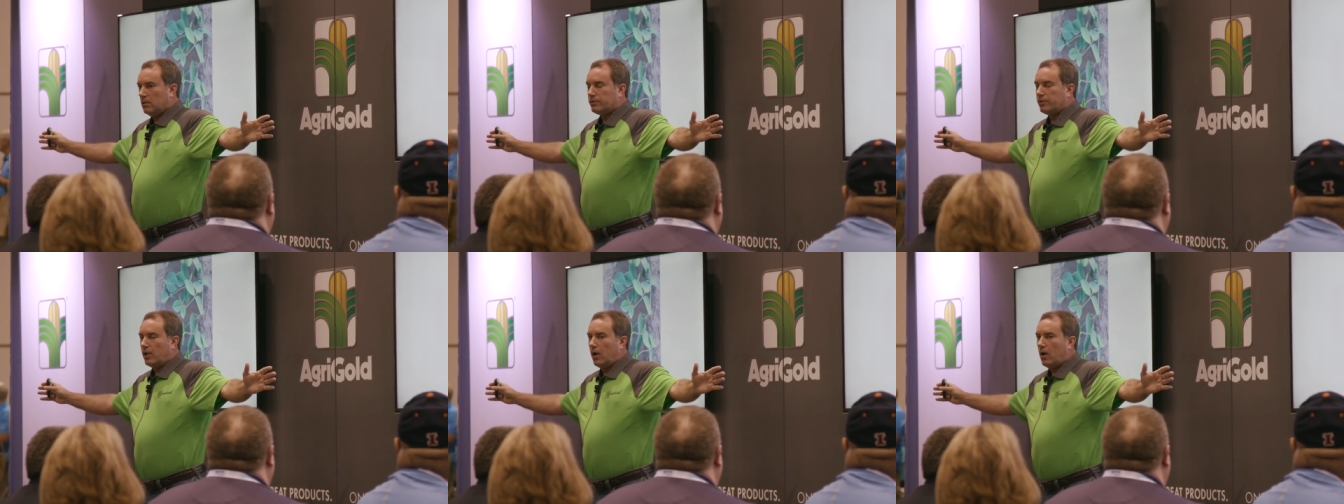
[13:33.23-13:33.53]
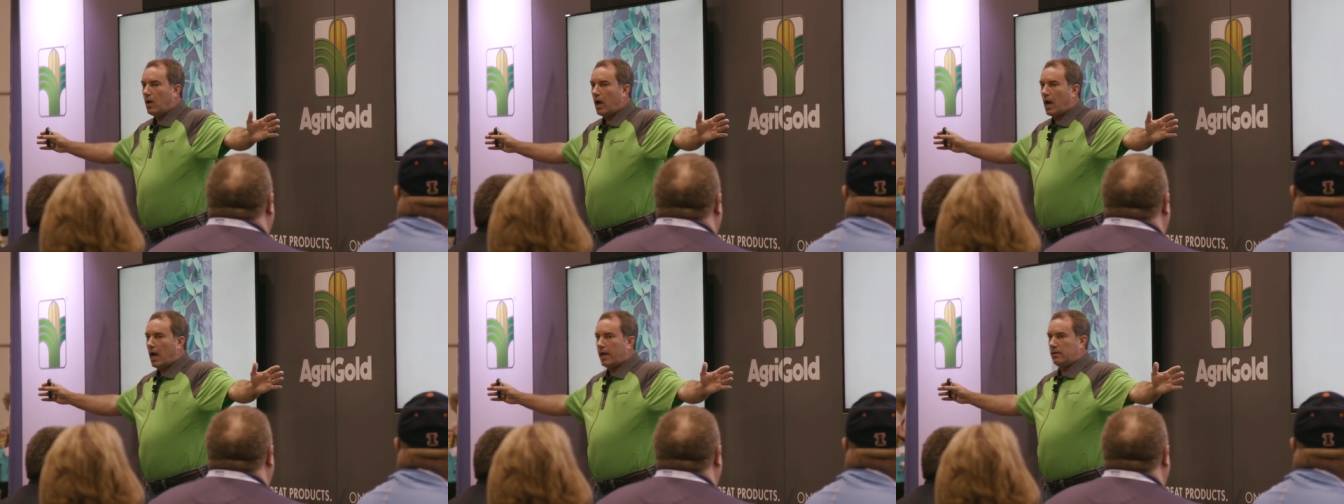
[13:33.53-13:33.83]

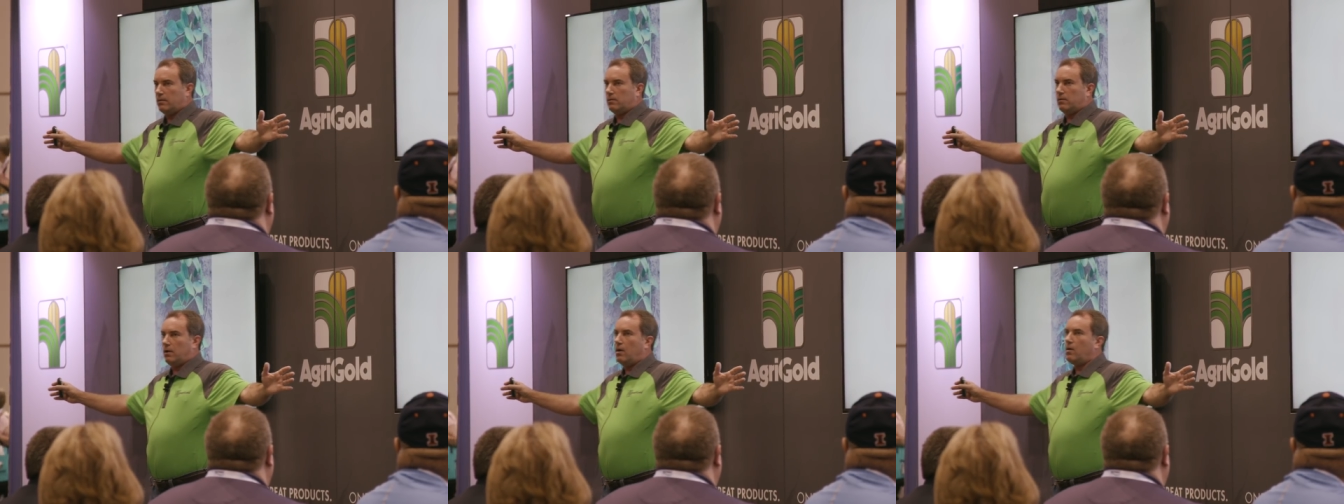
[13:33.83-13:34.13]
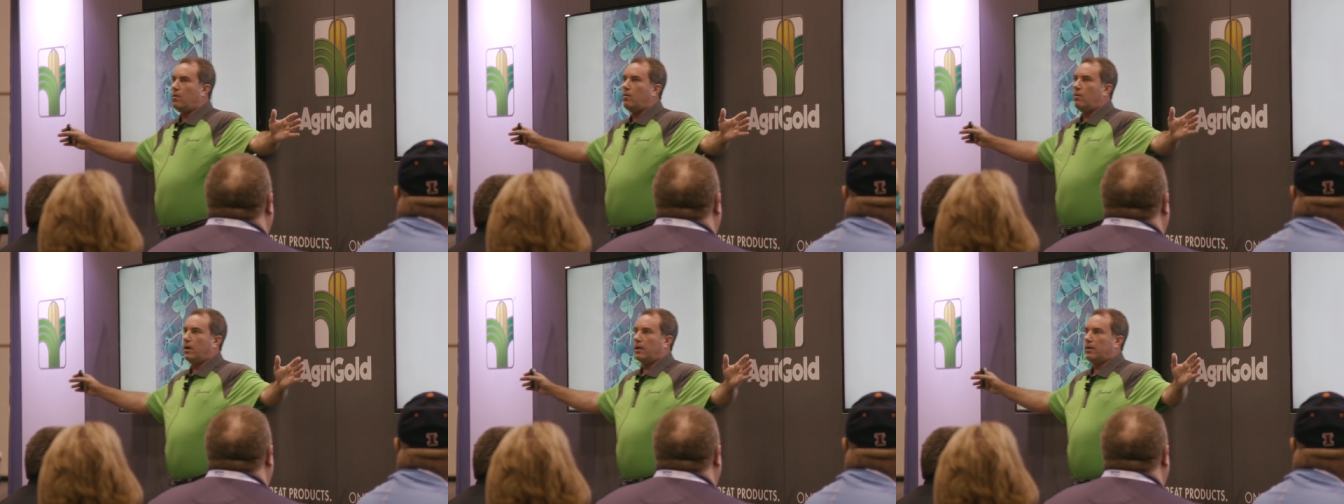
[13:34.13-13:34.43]
So I don't
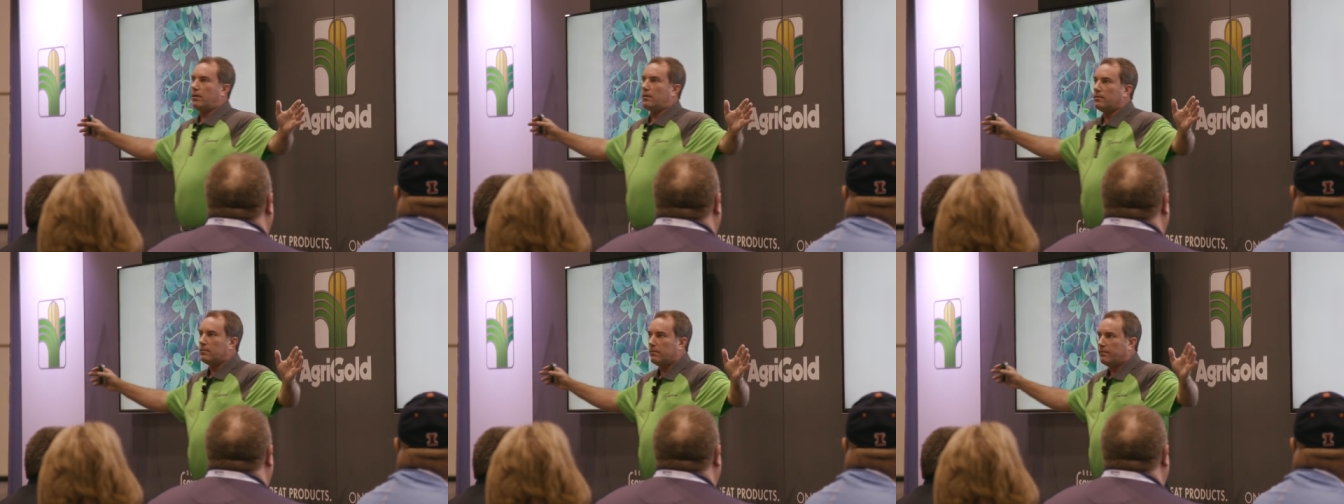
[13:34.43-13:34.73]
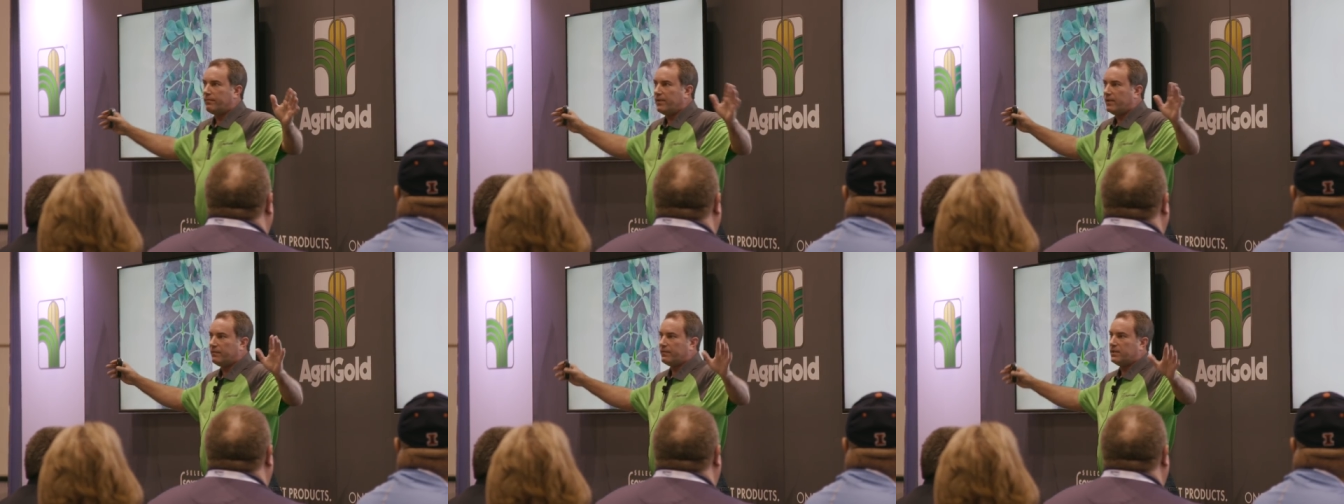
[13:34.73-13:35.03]
know whether
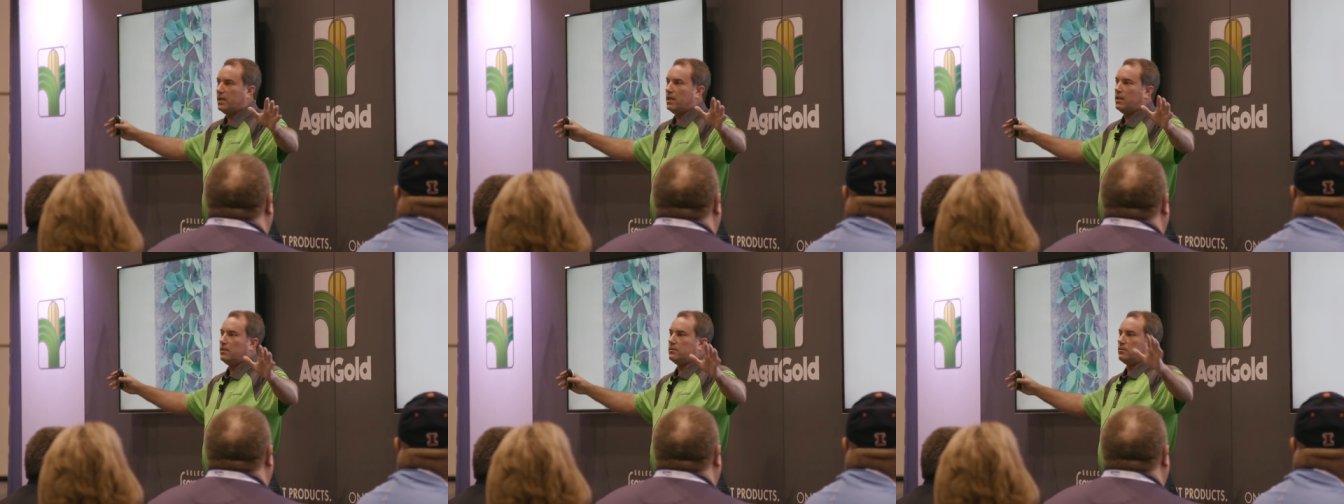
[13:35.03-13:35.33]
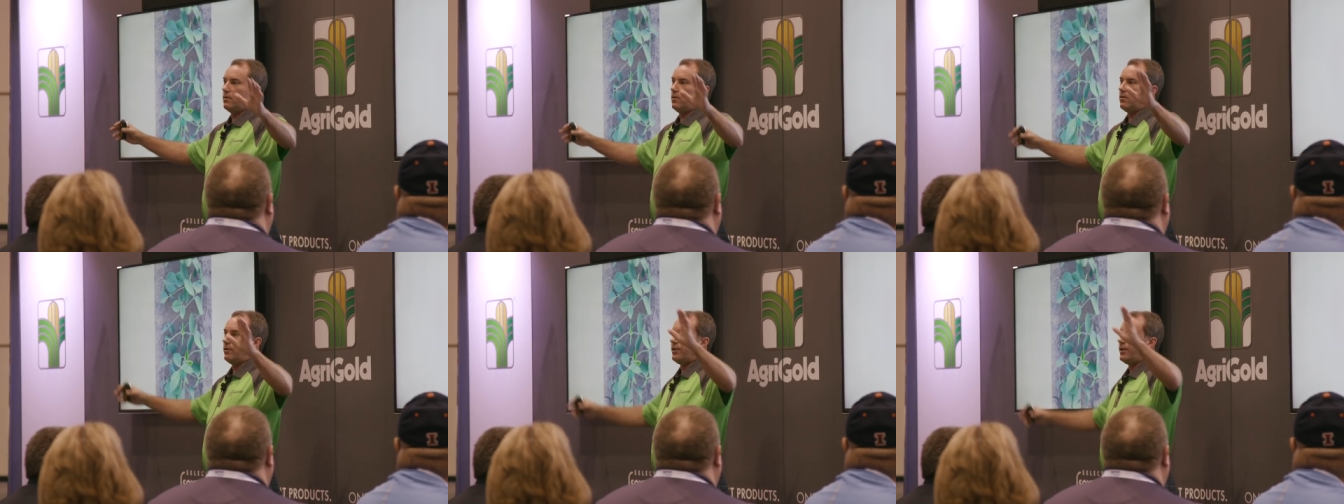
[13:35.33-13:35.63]

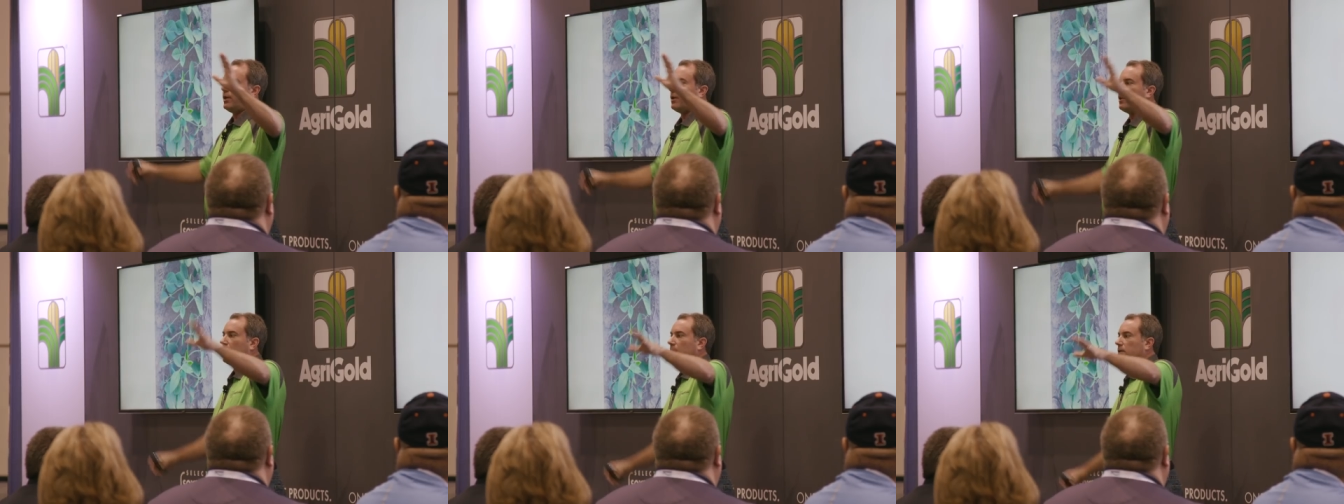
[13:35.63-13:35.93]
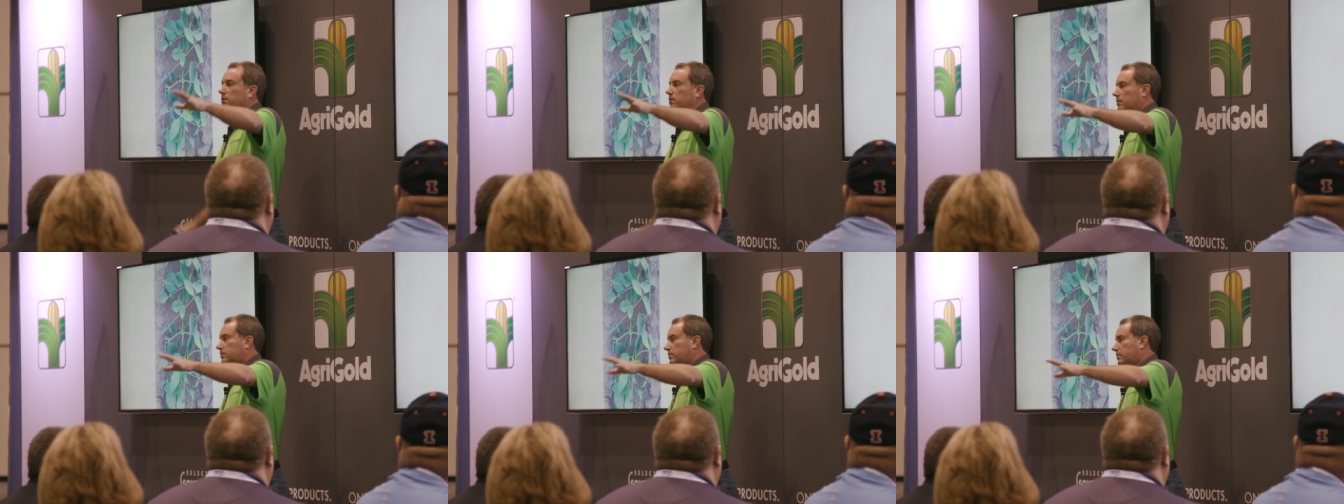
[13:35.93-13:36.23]
15s or
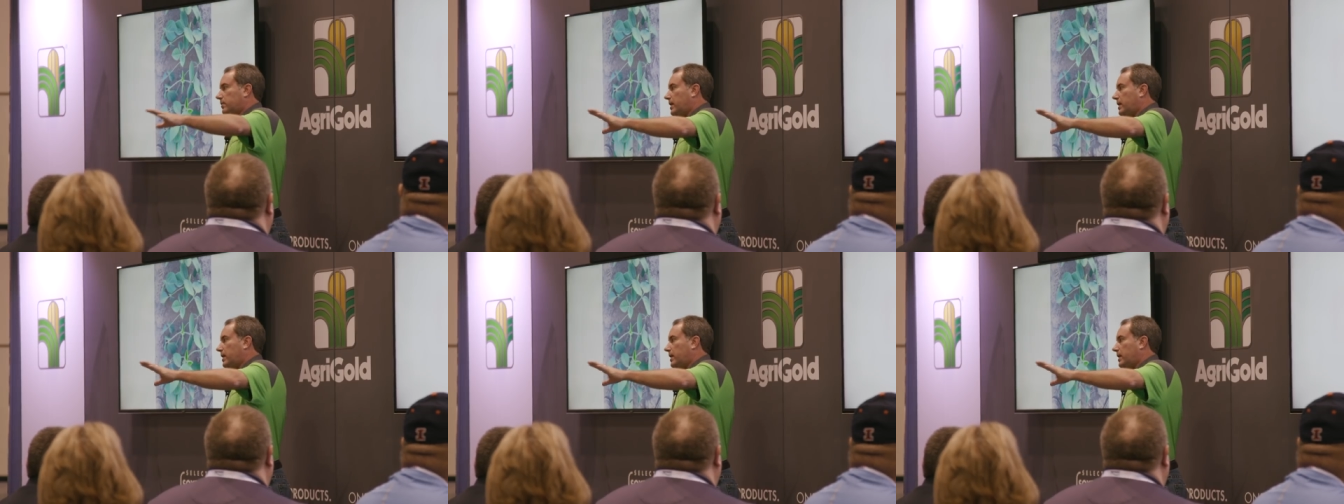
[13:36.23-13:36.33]
30s